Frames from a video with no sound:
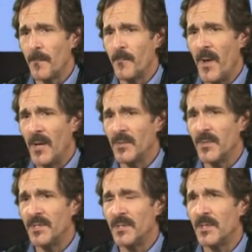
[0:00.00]

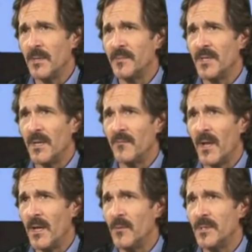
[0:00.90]
boundaries in terms of
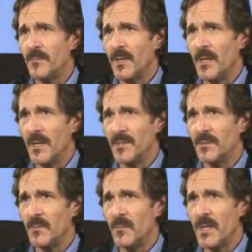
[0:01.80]
language because
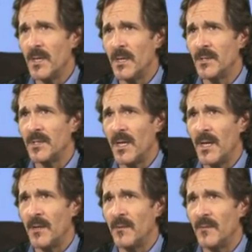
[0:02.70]
we can
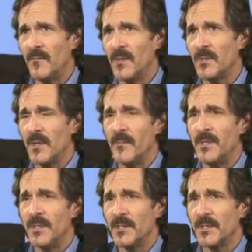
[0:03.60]
understand visual
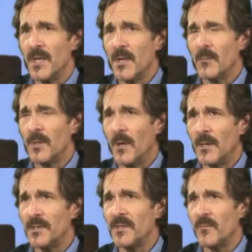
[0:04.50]
images
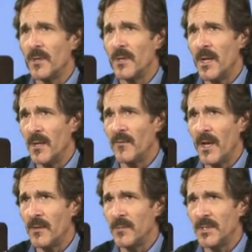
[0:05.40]
regardless of what our native
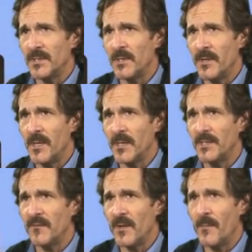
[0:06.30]
language is. So I think that's
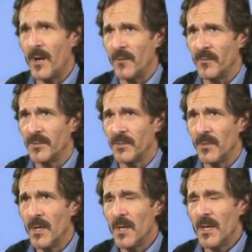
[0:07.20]
a very powerful
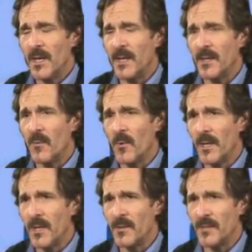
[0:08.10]
tool, and I think one of
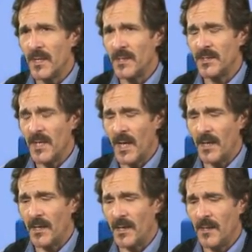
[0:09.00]
the other things that
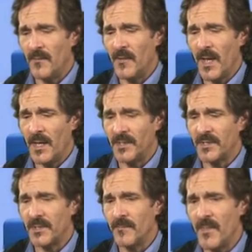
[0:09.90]

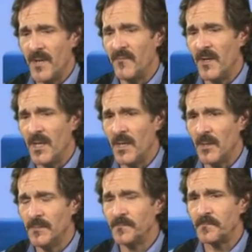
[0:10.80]
has made video